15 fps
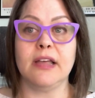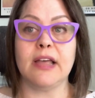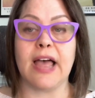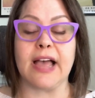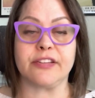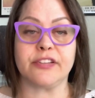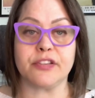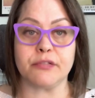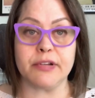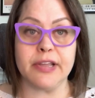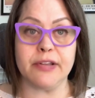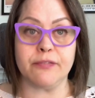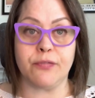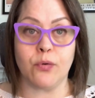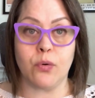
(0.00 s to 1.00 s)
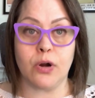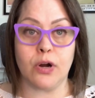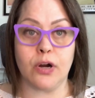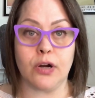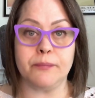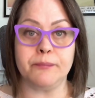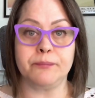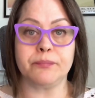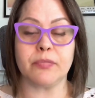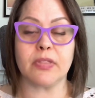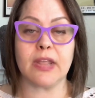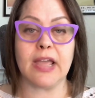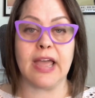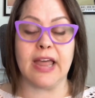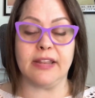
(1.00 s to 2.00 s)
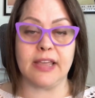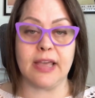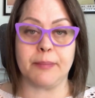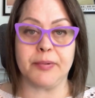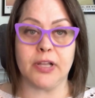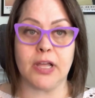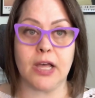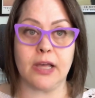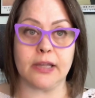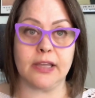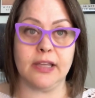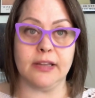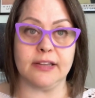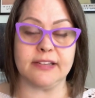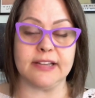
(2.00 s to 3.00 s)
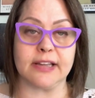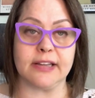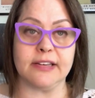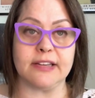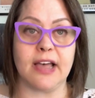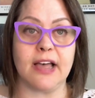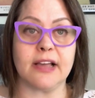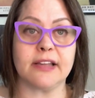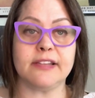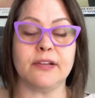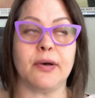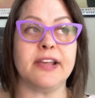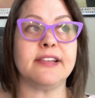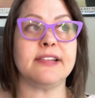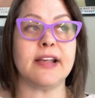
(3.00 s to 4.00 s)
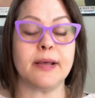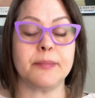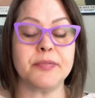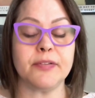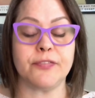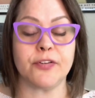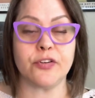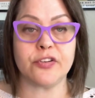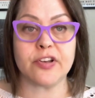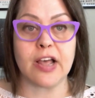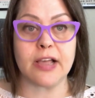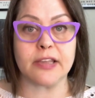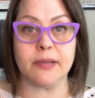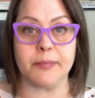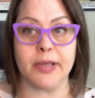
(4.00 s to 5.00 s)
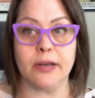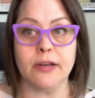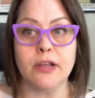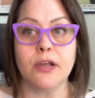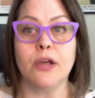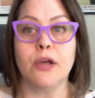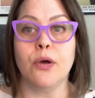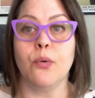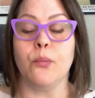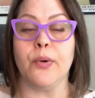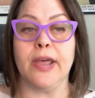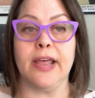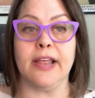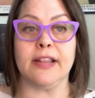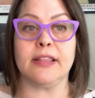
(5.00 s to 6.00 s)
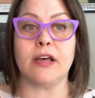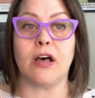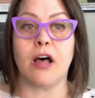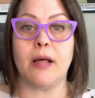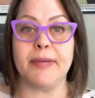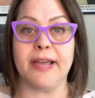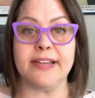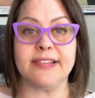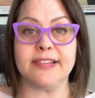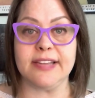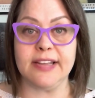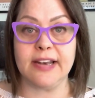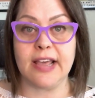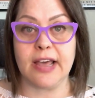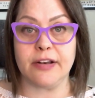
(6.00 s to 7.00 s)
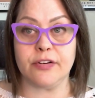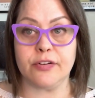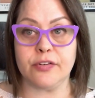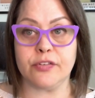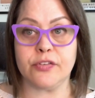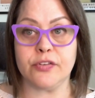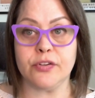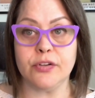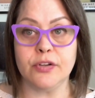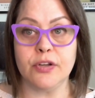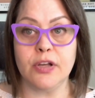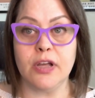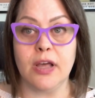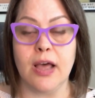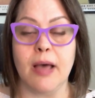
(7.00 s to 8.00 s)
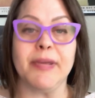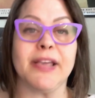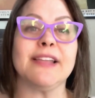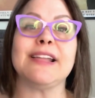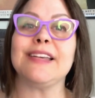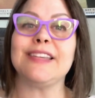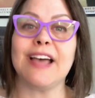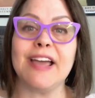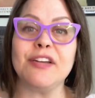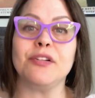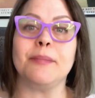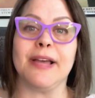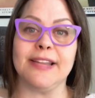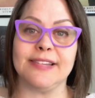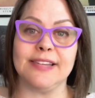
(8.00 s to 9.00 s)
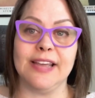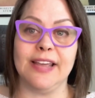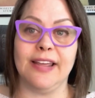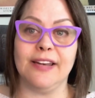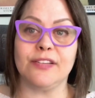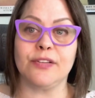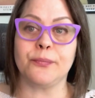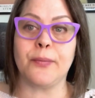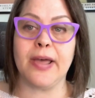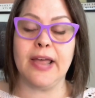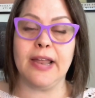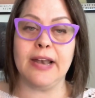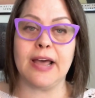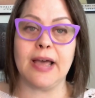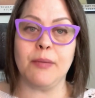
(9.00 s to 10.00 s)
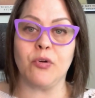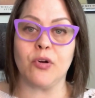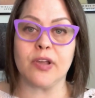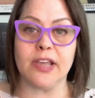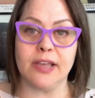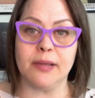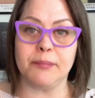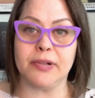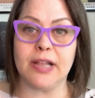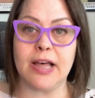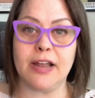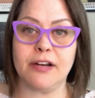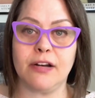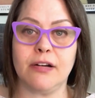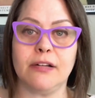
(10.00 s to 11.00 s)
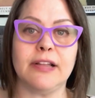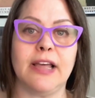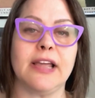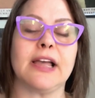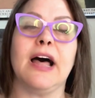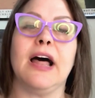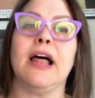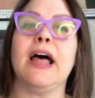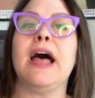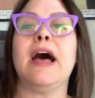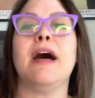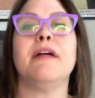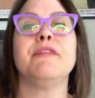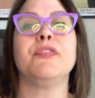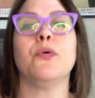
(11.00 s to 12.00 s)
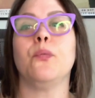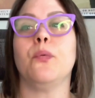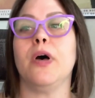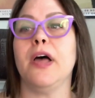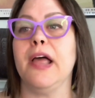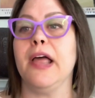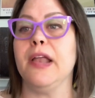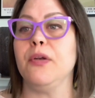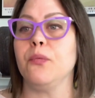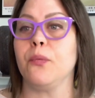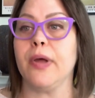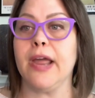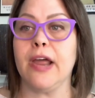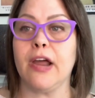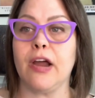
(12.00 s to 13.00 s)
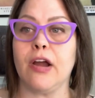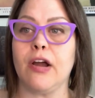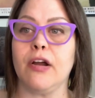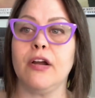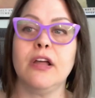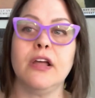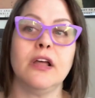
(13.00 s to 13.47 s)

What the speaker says: Acts 3 and 4 and the epilogue in the second doc. So I set up the first document with all my scene headers because I title my scenes when I'm working in Plotter. Like, I'll have the one where